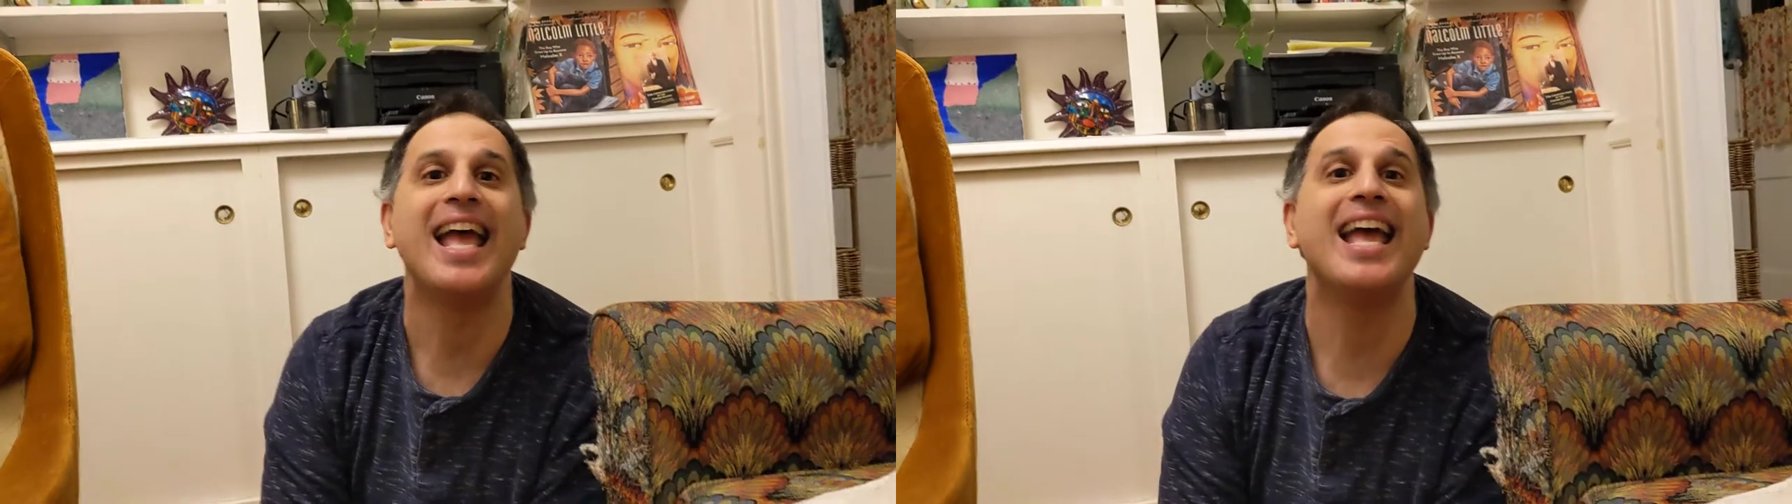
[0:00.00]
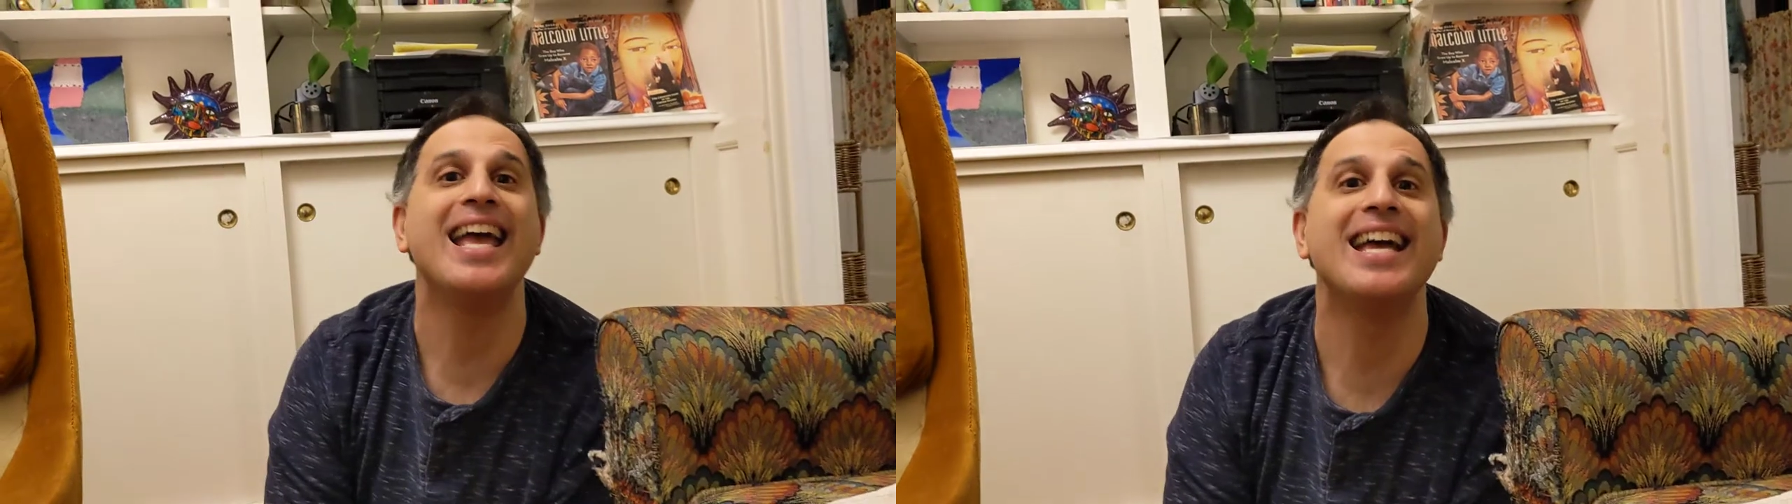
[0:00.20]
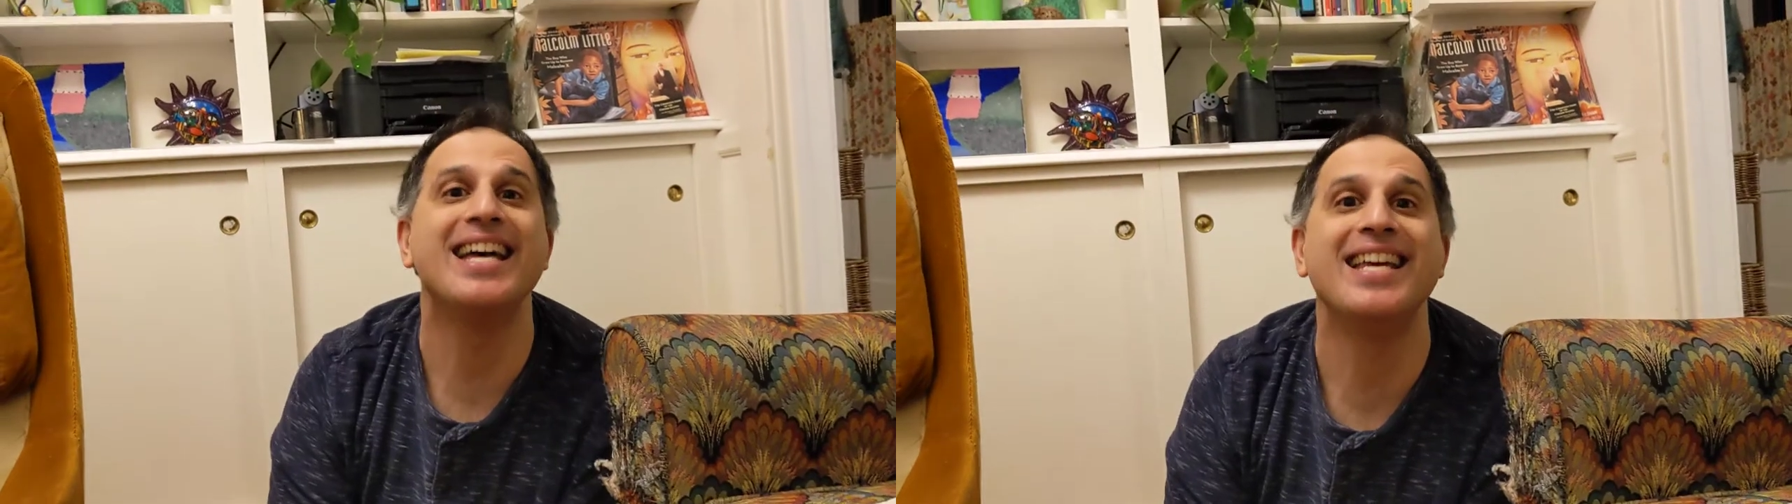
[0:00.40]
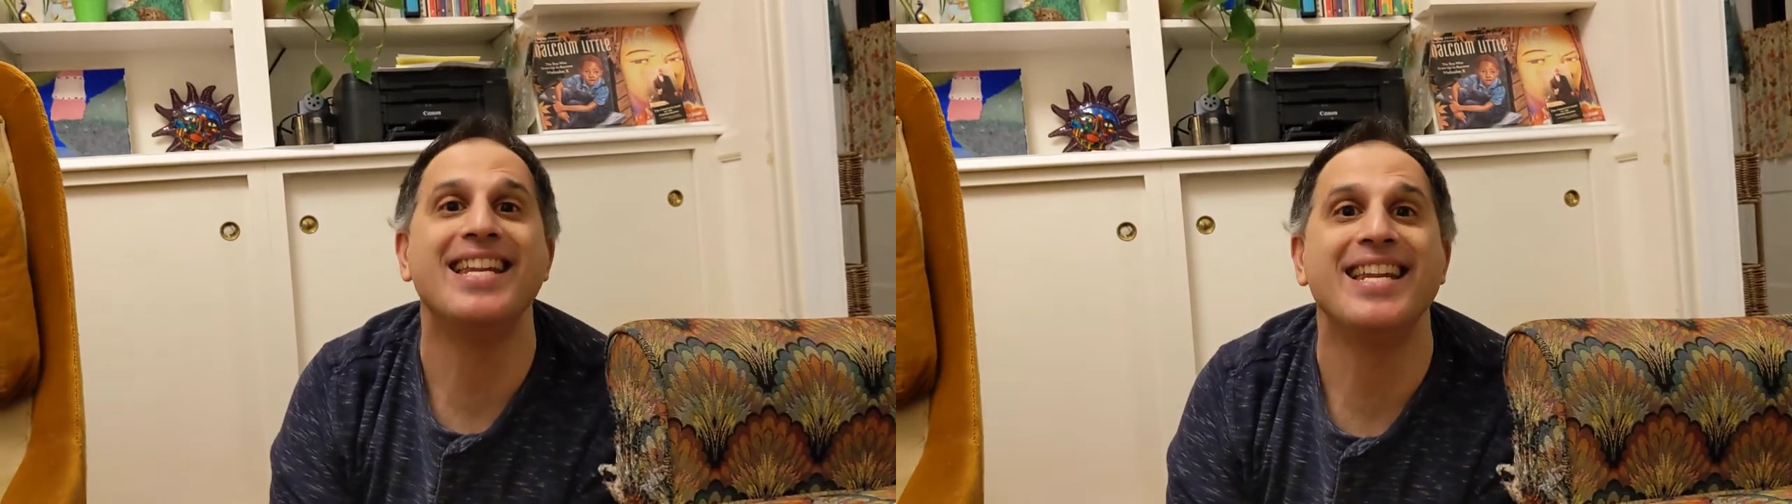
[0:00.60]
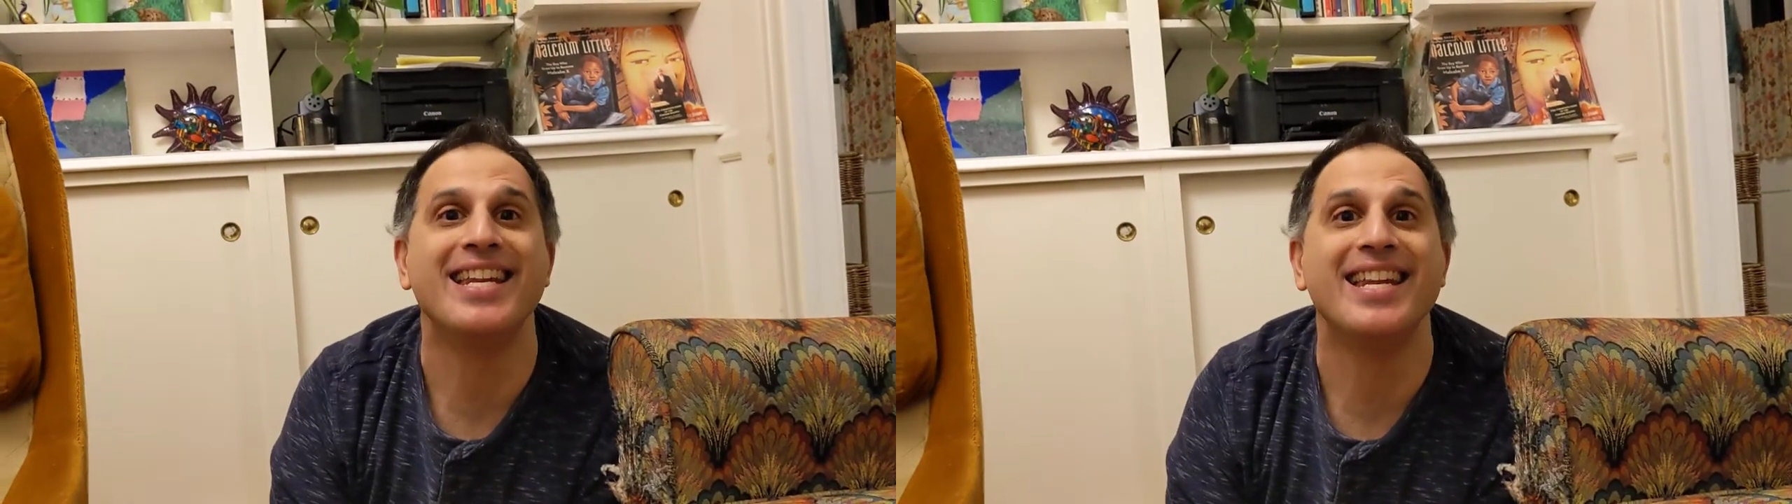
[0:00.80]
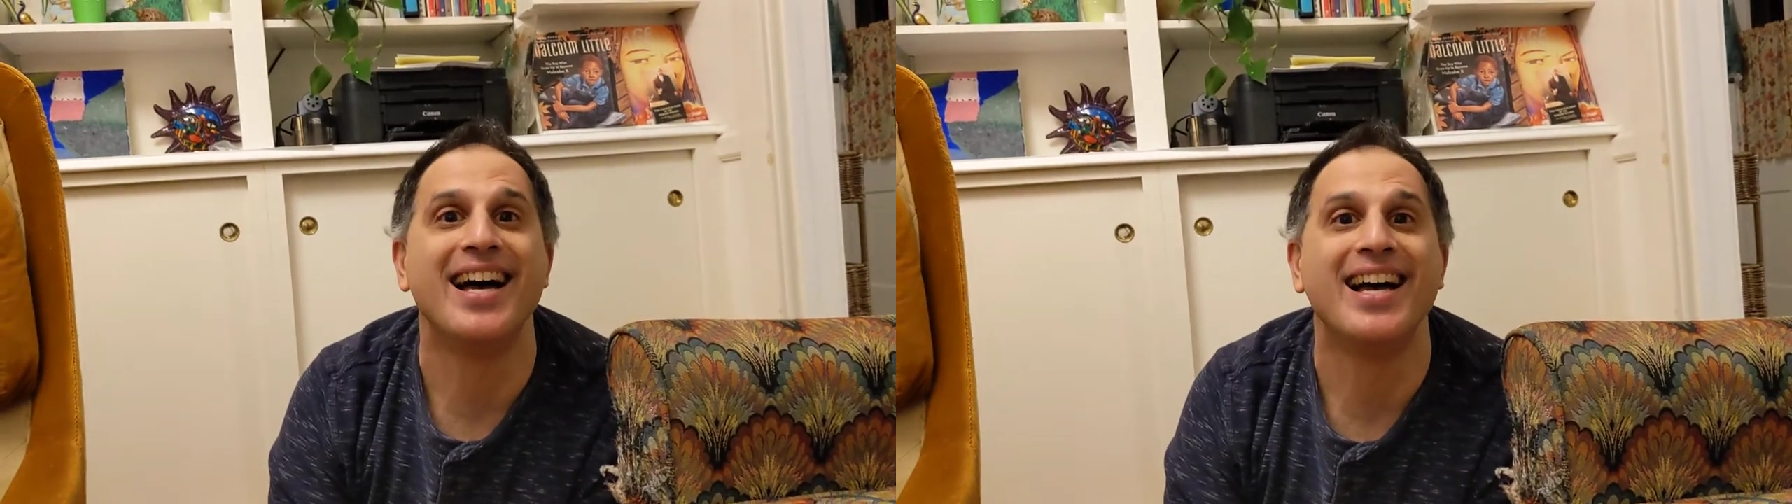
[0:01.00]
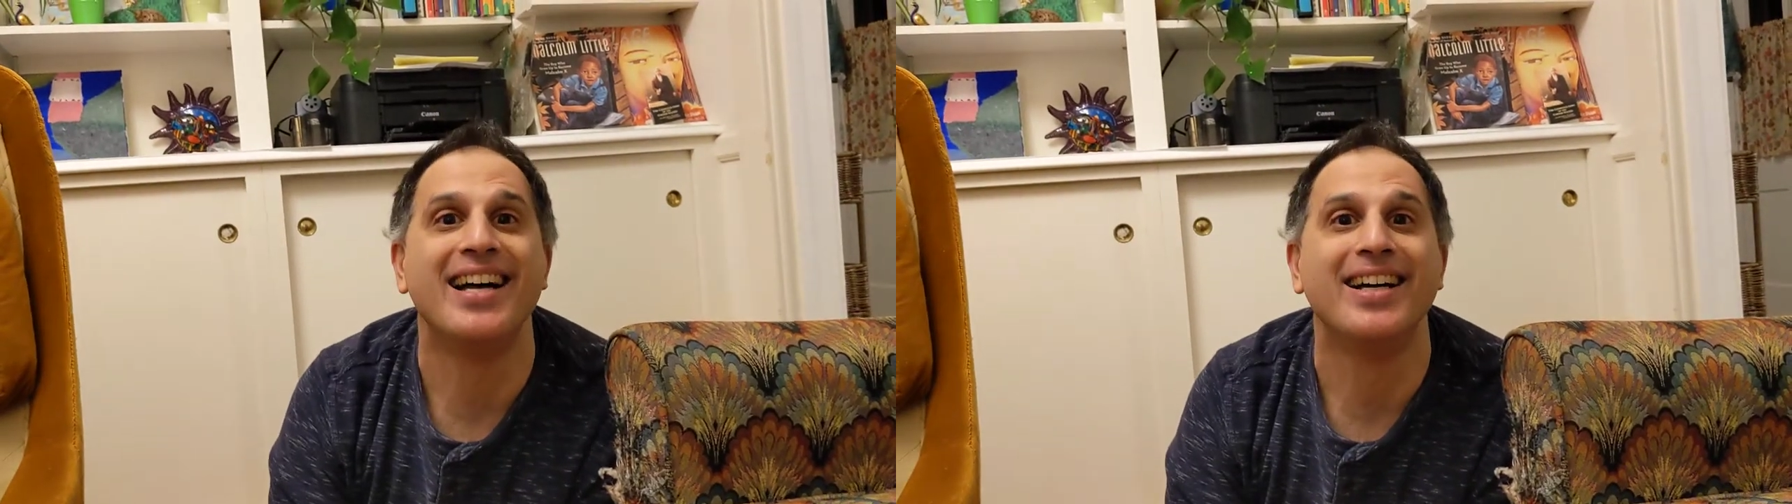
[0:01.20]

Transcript: In.